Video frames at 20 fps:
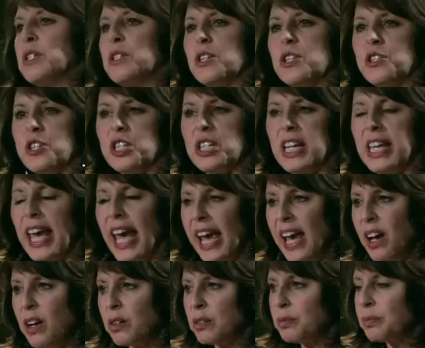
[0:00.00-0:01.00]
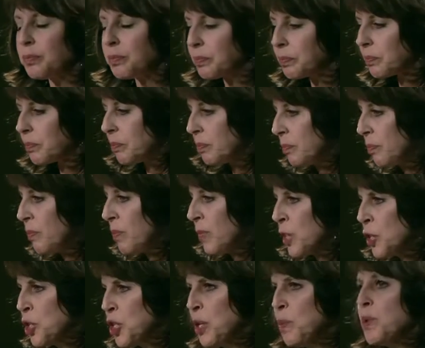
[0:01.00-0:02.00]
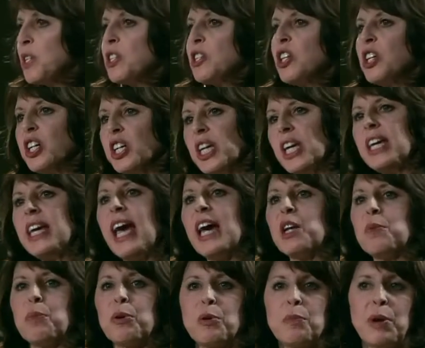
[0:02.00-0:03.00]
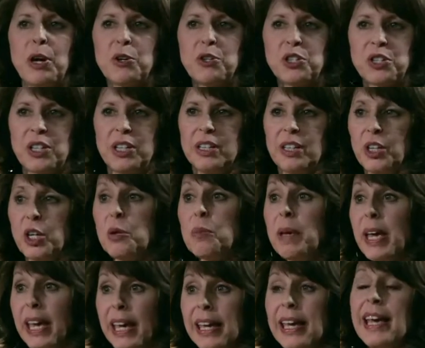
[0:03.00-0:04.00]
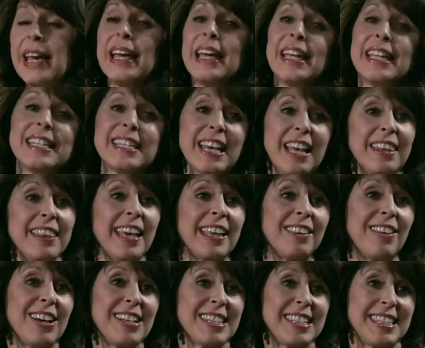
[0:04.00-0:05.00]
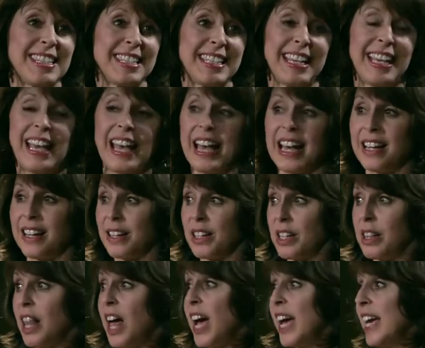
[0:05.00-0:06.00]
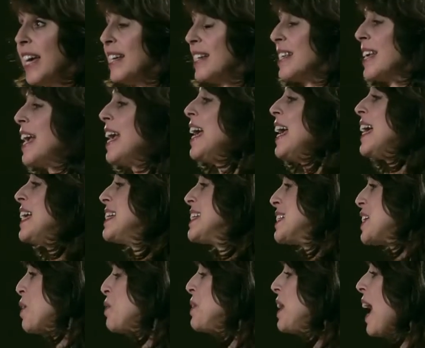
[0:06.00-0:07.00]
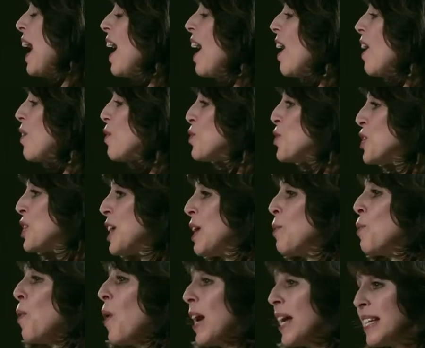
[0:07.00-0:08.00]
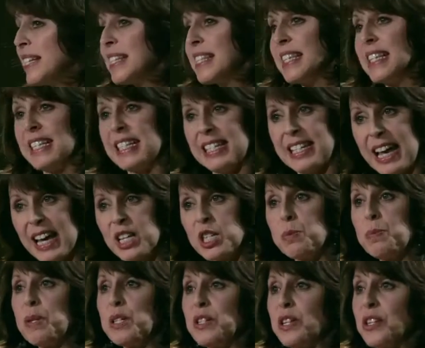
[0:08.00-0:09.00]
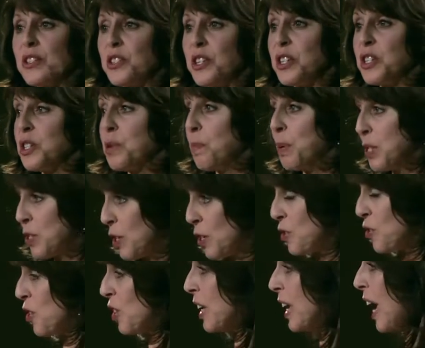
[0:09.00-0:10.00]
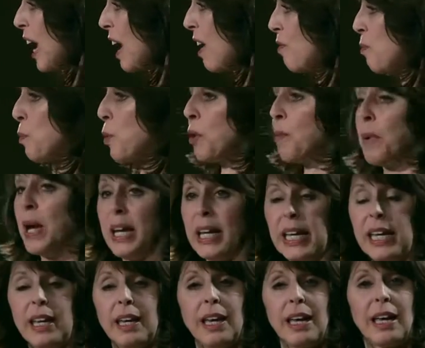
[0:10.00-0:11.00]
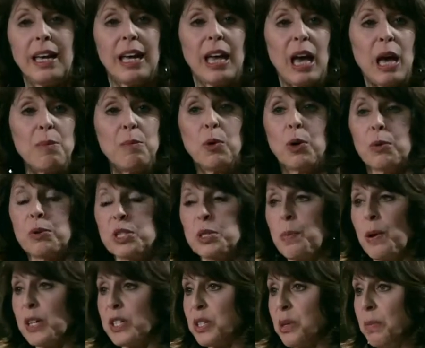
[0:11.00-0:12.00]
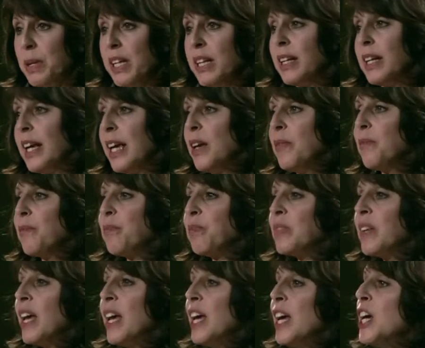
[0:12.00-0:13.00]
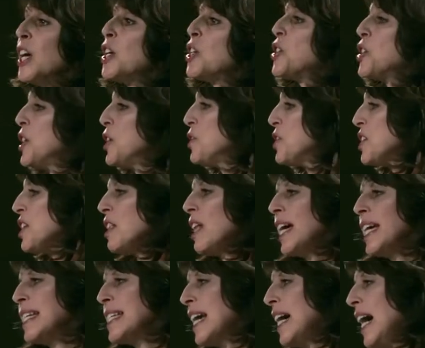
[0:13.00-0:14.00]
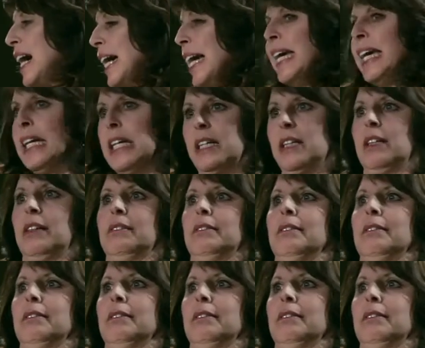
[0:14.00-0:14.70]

position to count. She was looking at a promotion looming until they lost this client. And so now she wants this next position to potentially have more money and more responsibility. She used to like to hike.